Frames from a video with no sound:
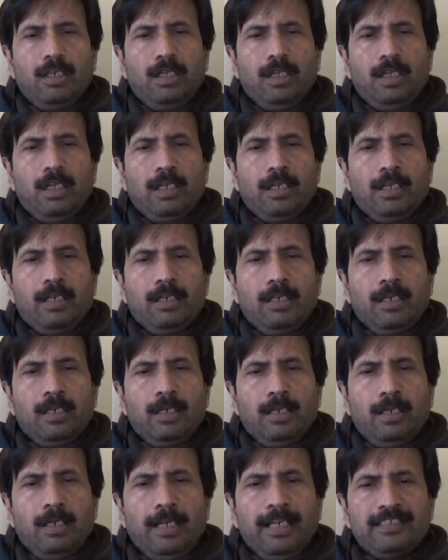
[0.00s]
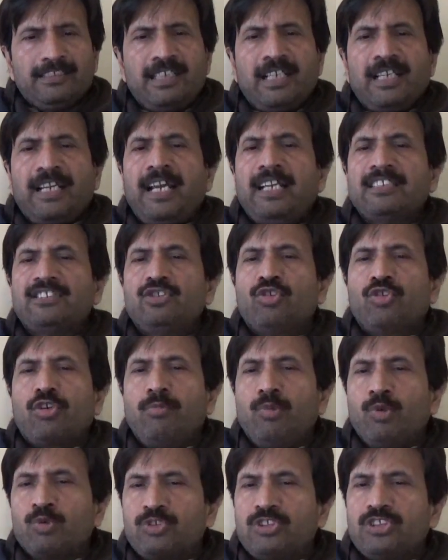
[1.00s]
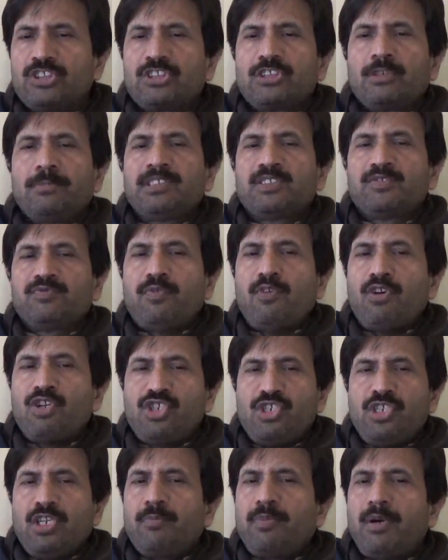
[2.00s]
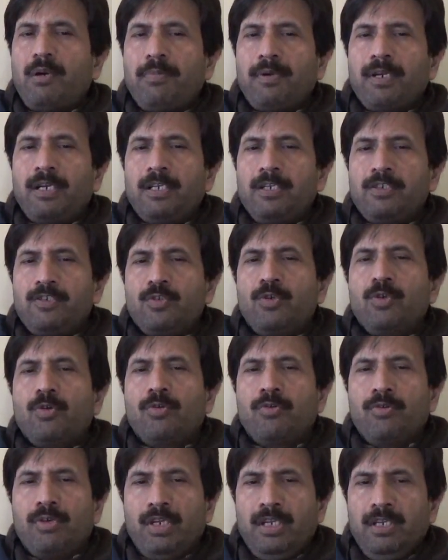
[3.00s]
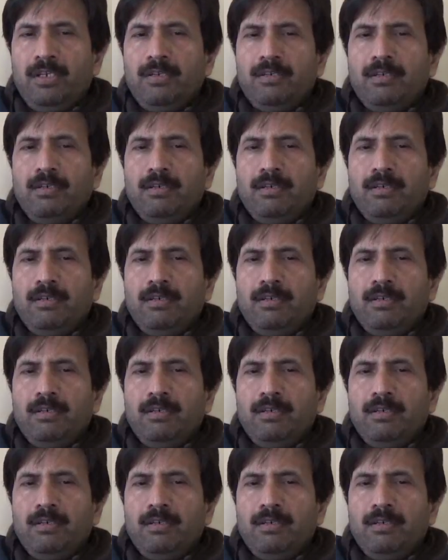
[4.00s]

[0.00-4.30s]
and uh, as long as your immune system is functioning properly you don't need